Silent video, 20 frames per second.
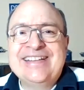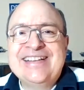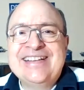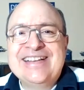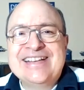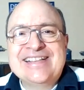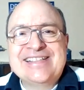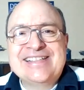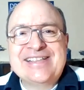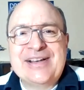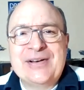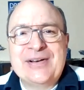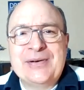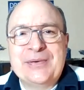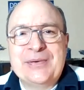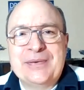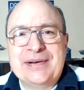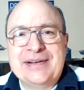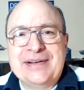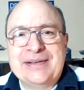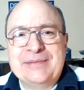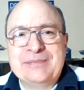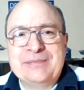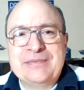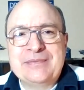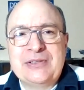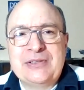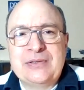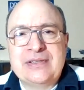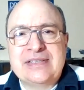
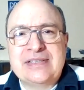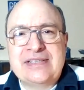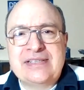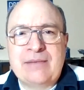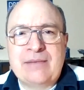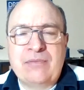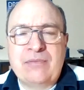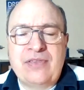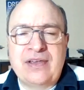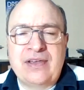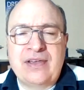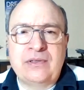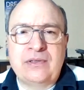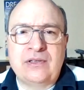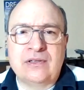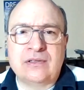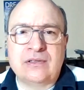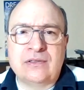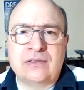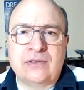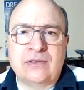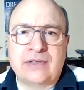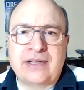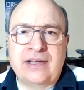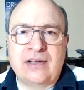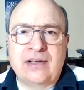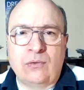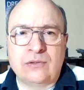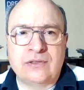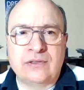So do the same thing when you're looking
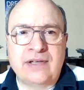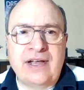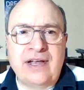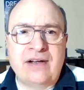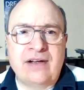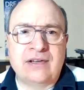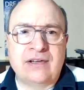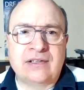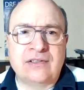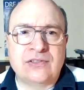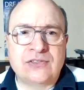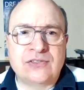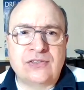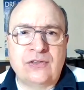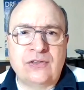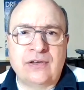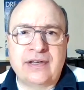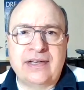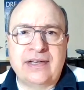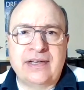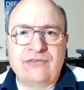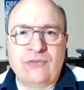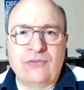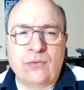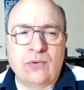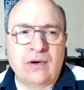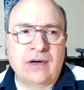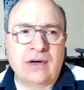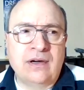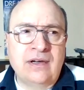at older characters. Look
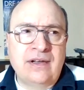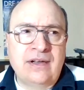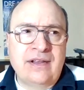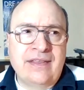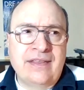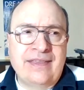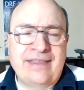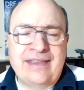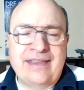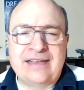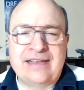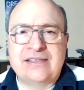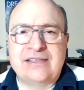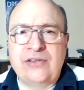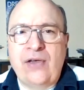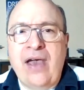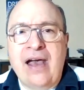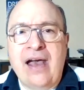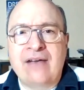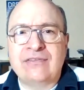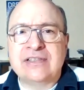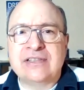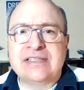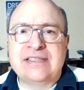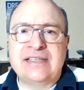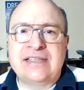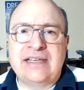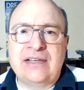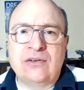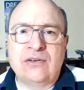for things that you haven't
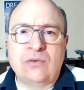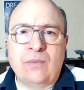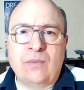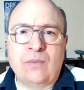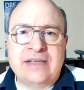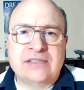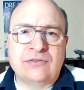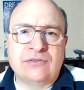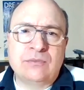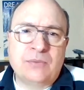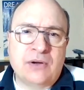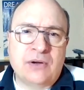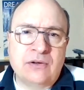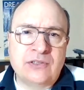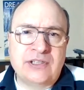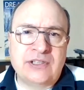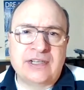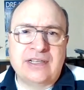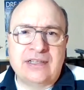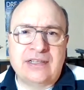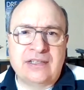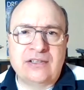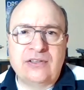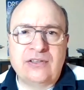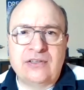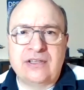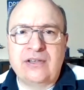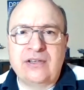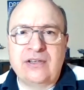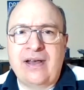seen, or ways of approaching it
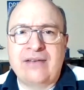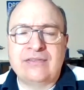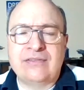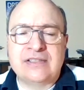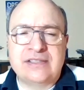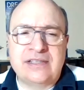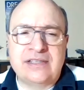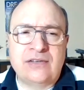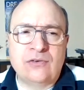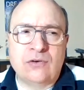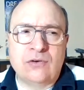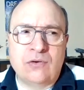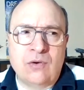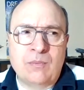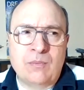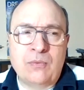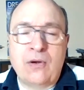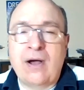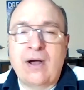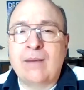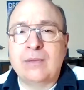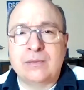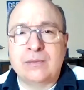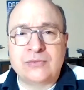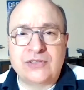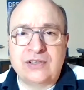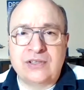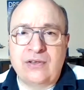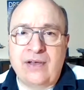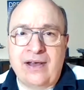that you haven't seen, or
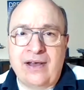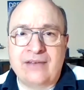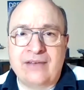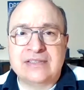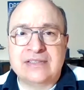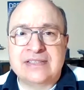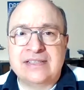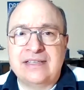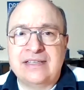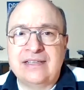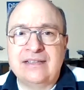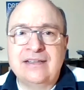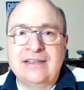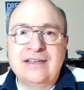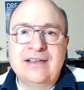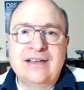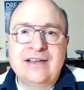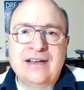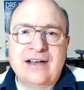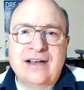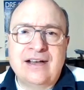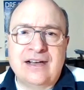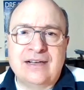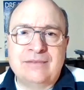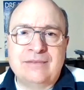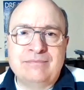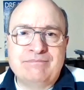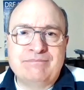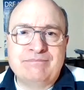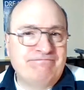problems that you haven't seen,
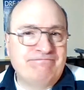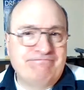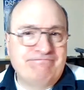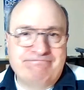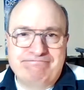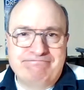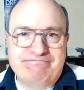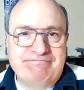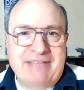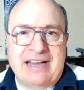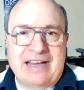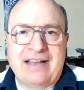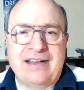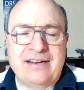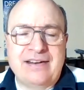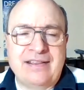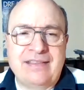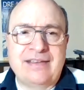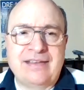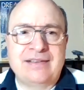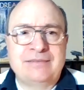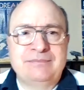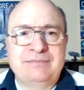that kind of thing.